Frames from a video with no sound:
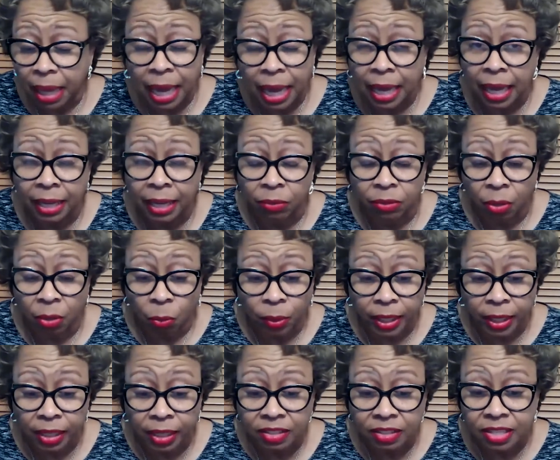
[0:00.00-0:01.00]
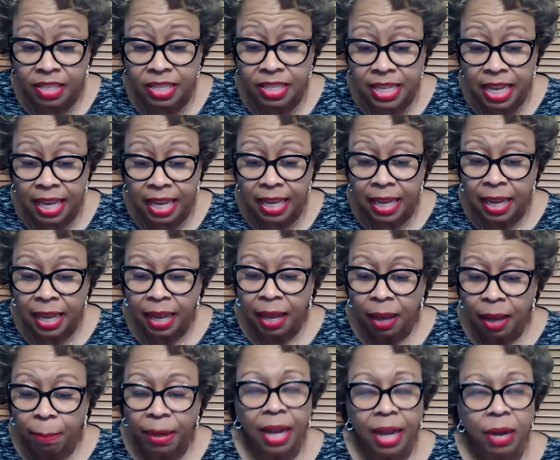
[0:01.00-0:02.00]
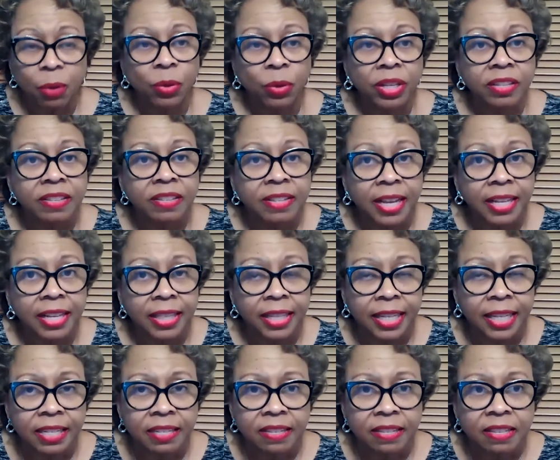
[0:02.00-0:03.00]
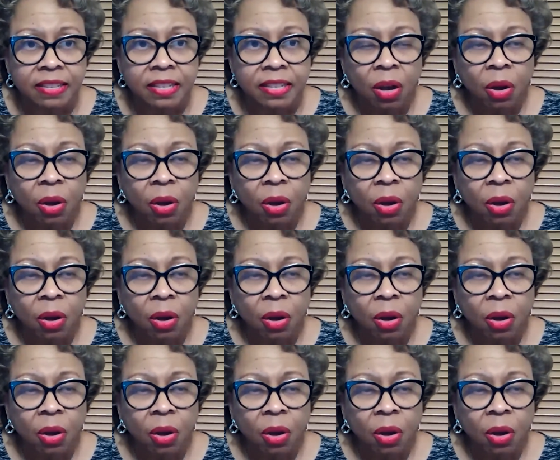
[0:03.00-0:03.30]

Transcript: I don't know what else to say, but I will say this.